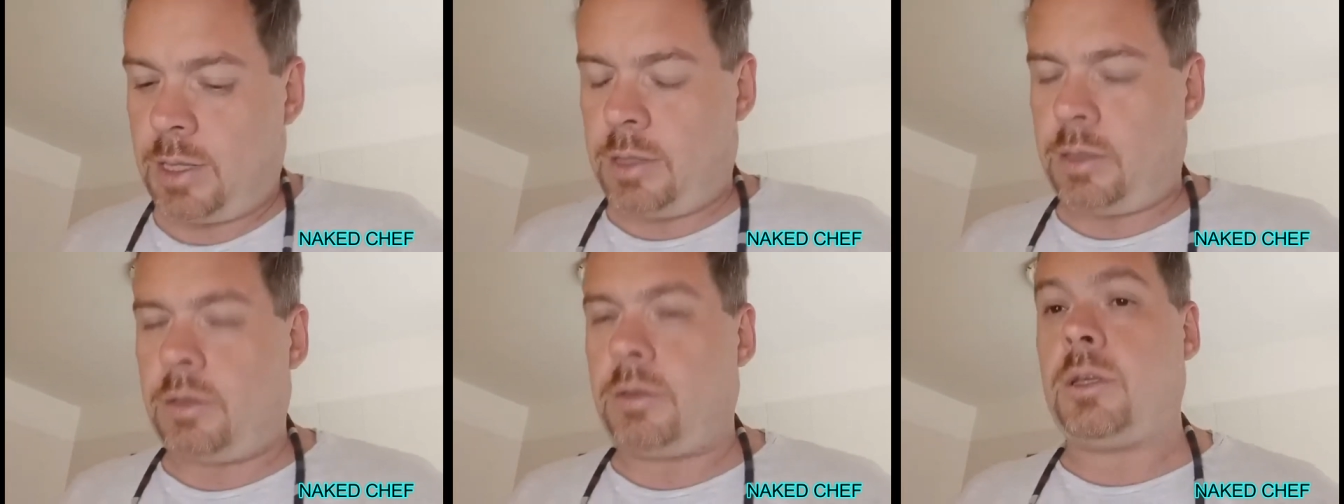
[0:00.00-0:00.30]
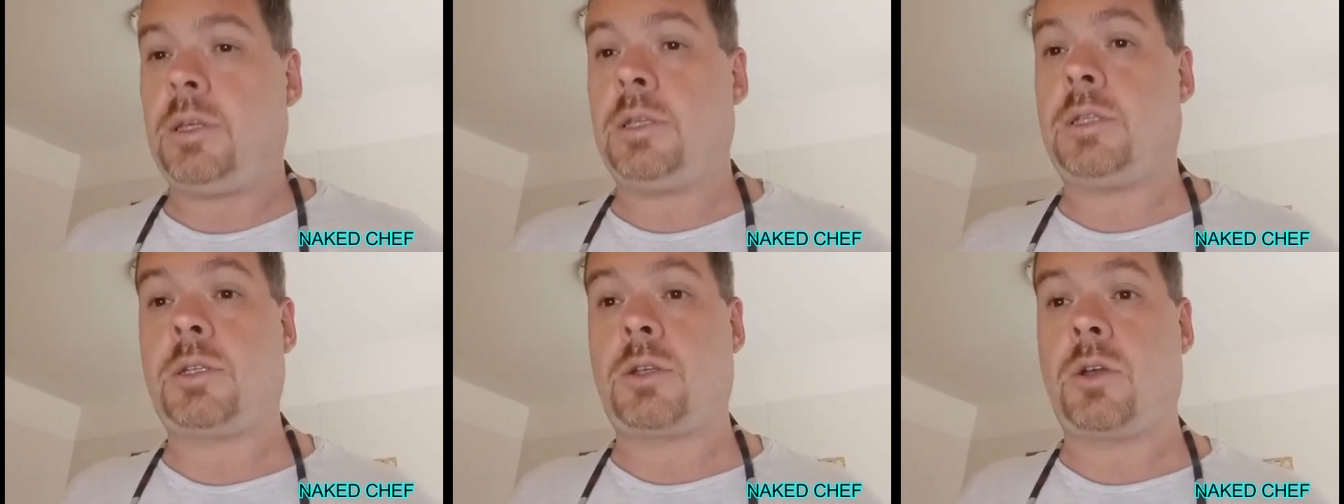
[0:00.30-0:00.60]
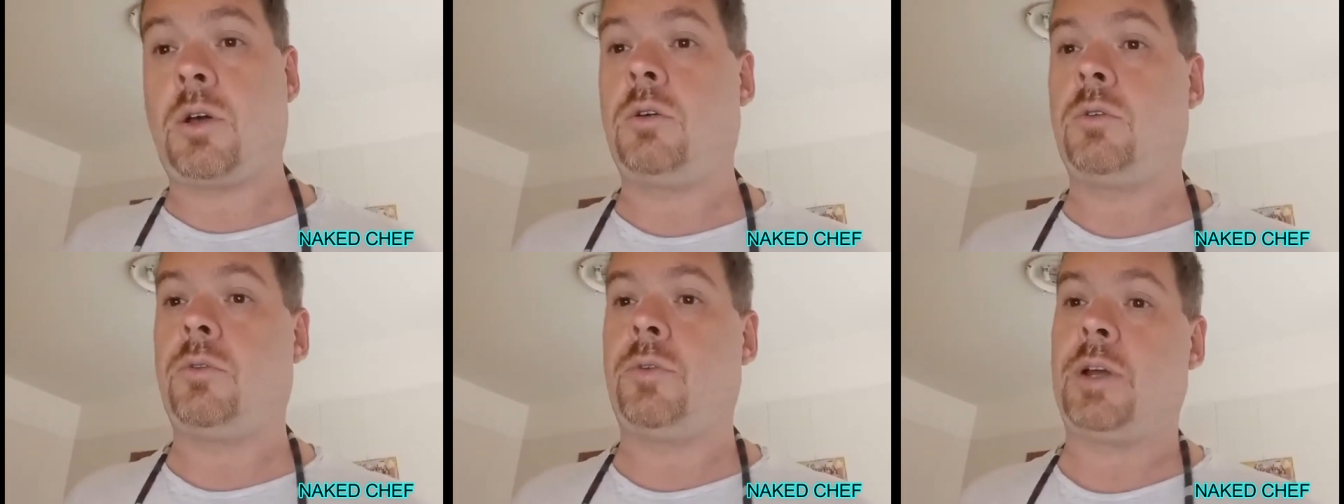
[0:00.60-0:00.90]
and it's
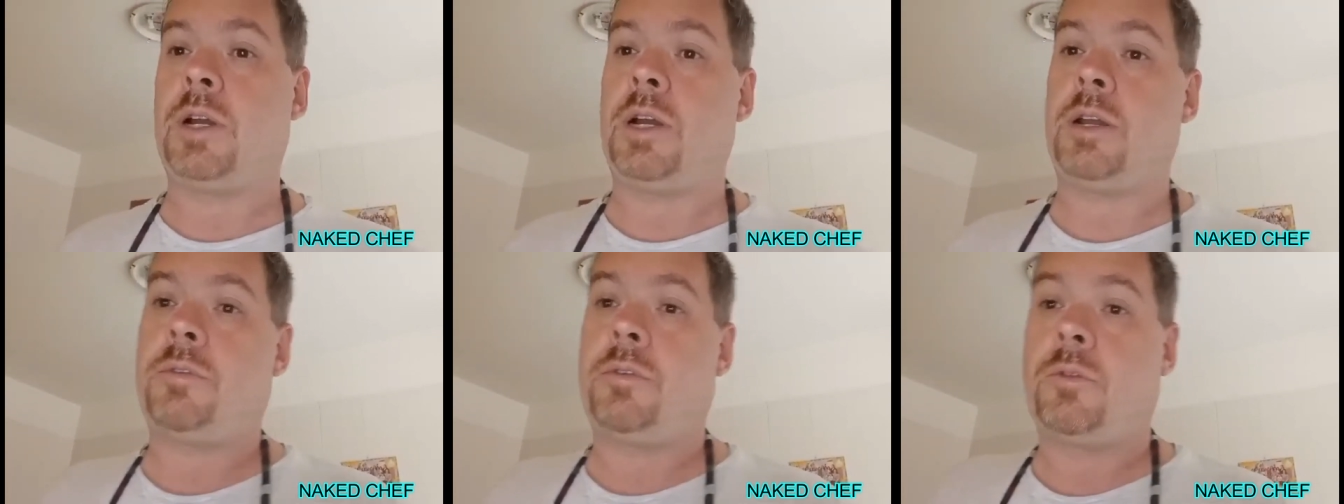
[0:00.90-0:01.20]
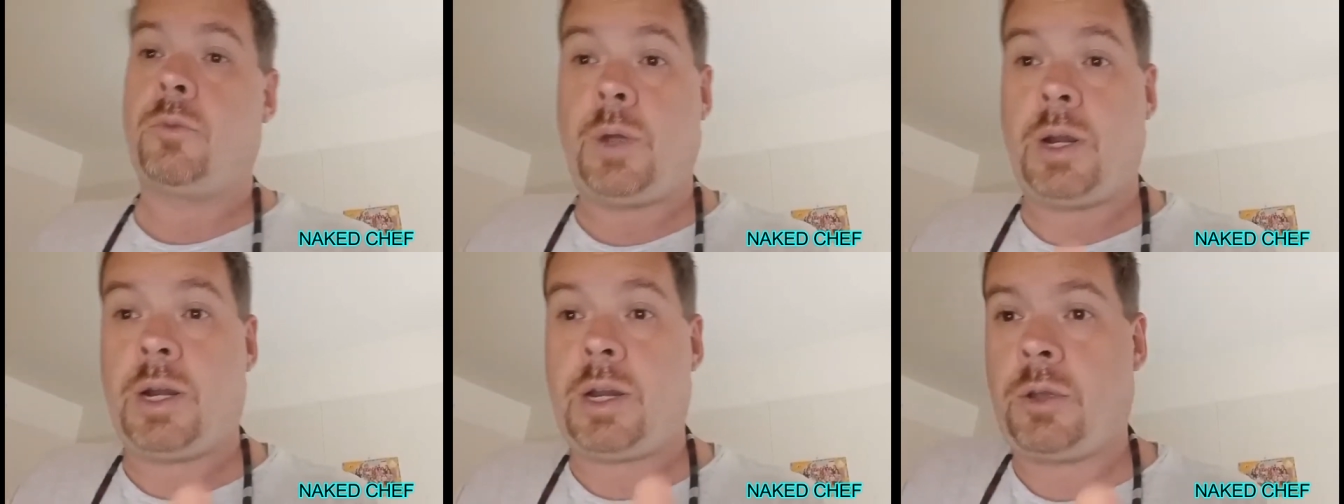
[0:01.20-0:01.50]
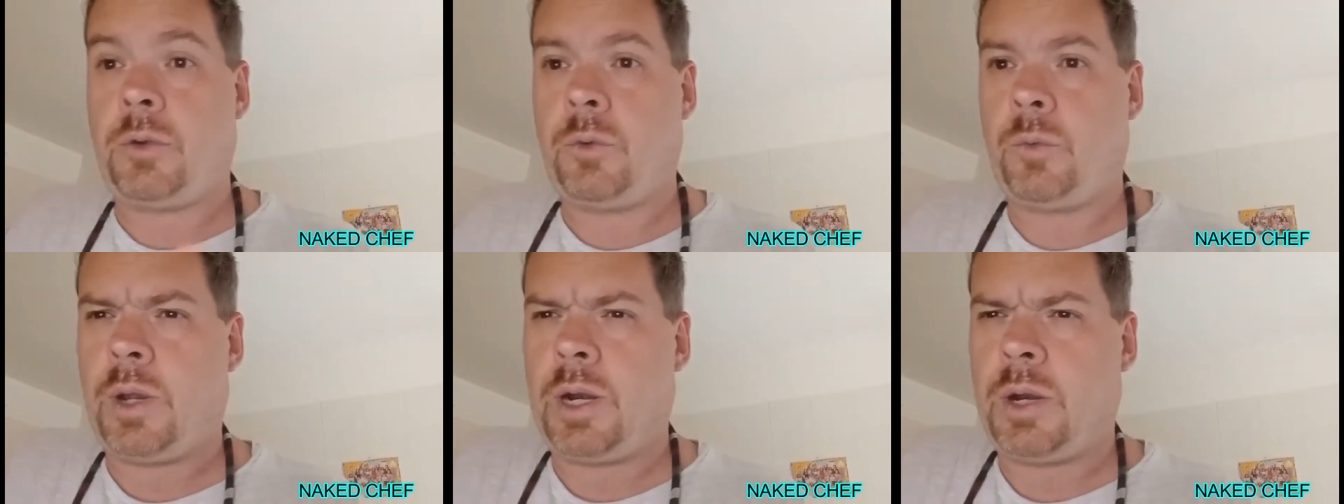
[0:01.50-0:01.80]
go very very
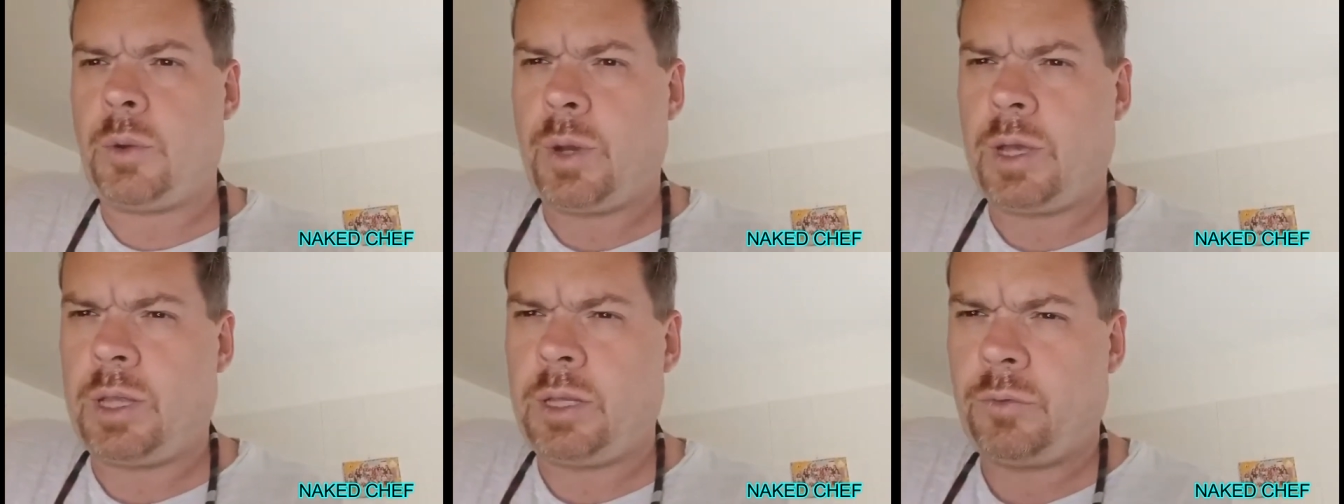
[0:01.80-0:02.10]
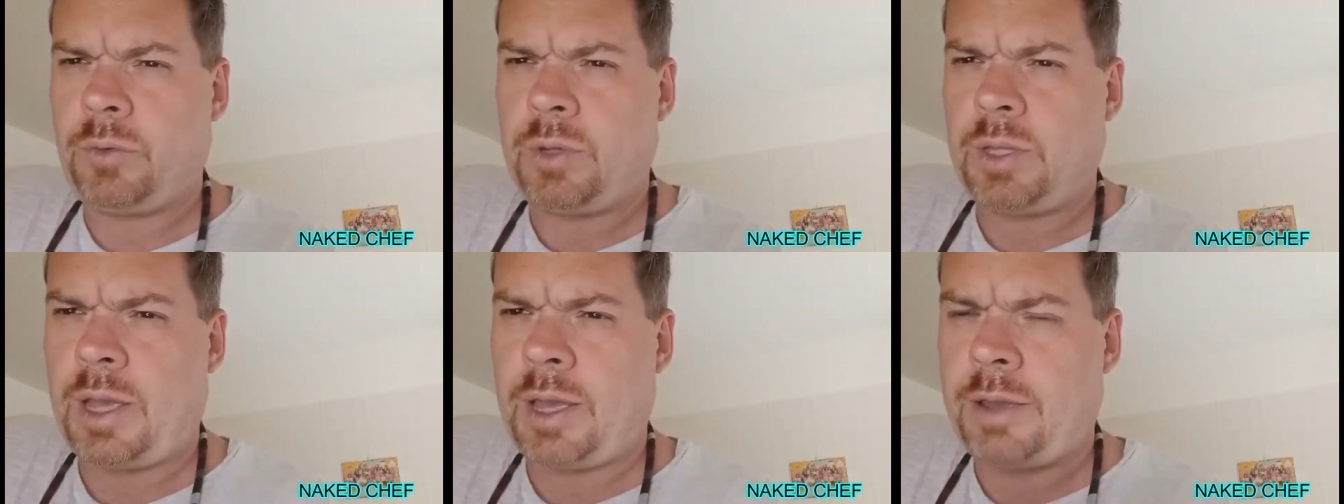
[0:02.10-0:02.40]
very well with